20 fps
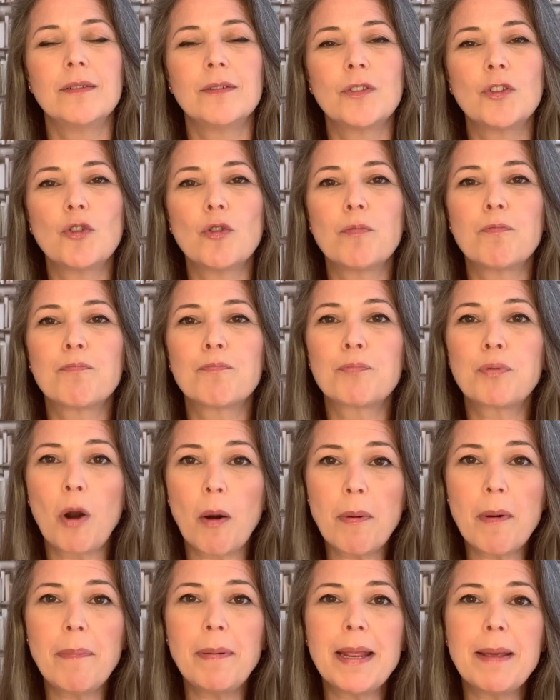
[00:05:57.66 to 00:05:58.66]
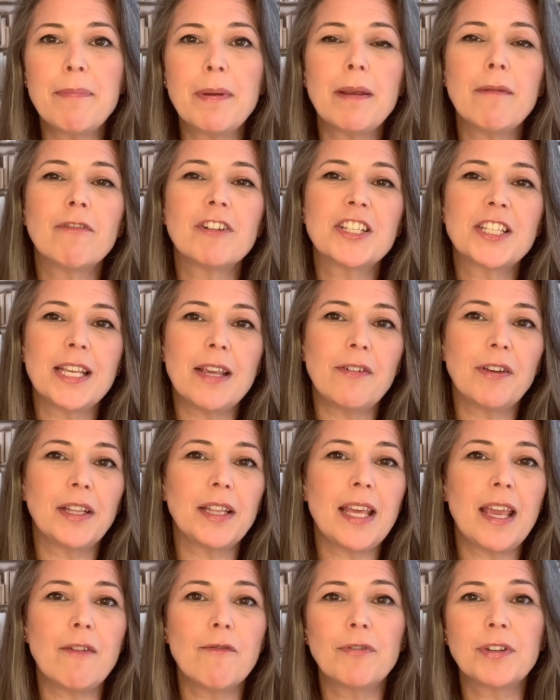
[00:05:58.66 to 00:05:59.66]
You'll probably be receiving
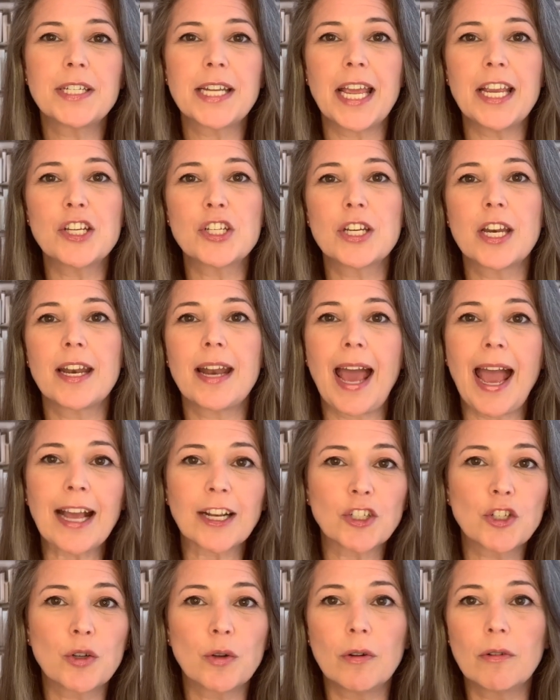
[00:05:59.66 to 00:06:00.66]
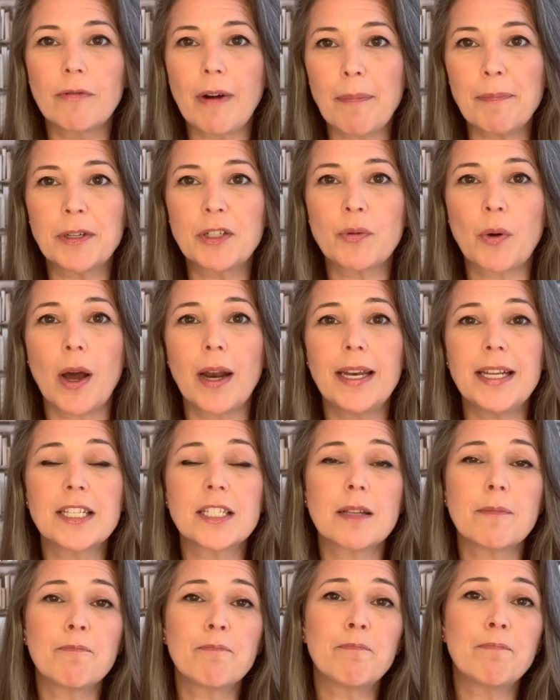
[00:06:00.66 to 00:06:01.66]
the invitation and actual repertoire
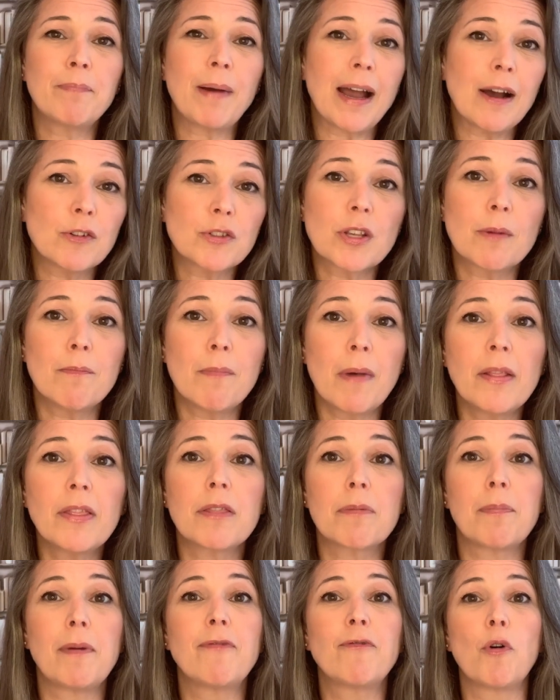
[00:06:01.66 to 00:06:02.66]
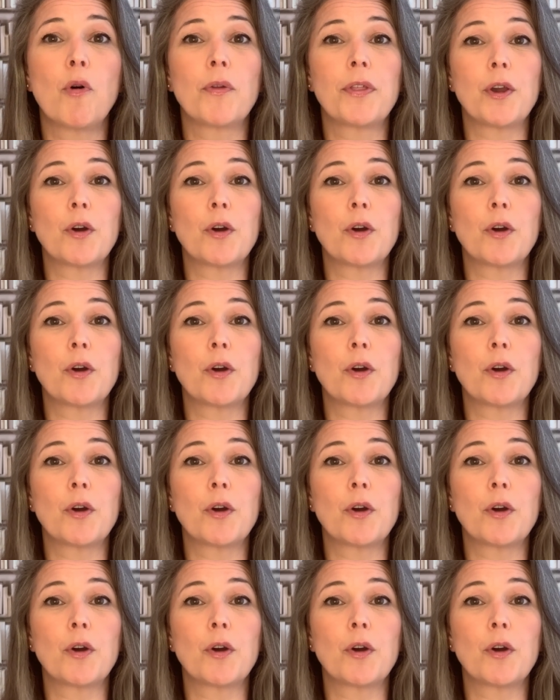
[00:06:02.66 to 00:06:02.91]
list about a month before the